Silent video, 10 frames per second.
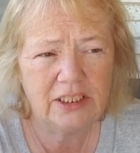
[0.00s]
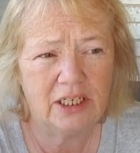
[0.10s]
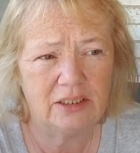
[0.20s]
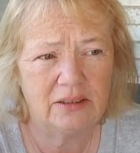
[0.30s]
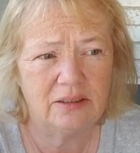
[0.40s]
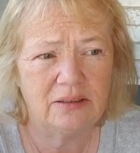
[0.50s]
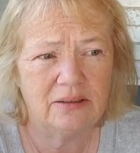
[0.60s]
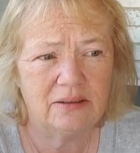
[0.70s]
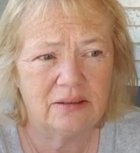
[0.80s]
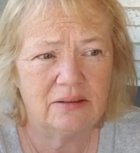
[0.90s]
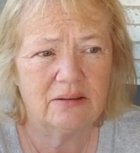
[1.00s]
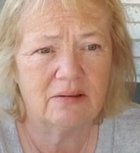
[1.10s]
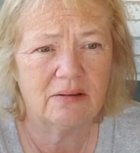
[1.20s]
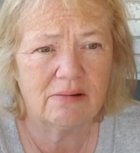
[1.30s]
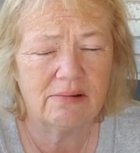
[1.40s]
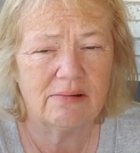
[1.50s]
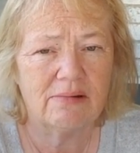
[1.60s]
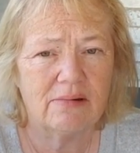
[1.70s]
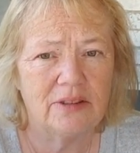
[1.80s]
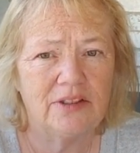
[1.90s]
It does.
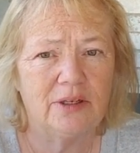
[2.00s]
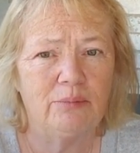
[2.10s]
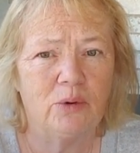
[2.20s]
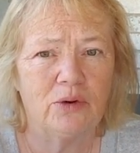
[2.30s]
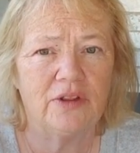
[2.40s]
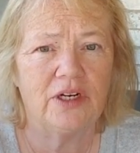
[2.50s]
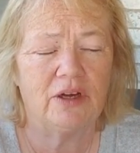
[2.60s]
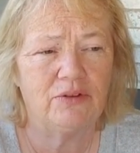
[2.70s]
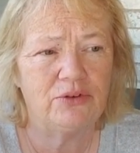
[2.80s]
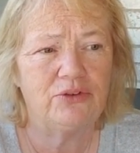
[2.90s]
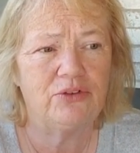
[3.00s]
Some more than others.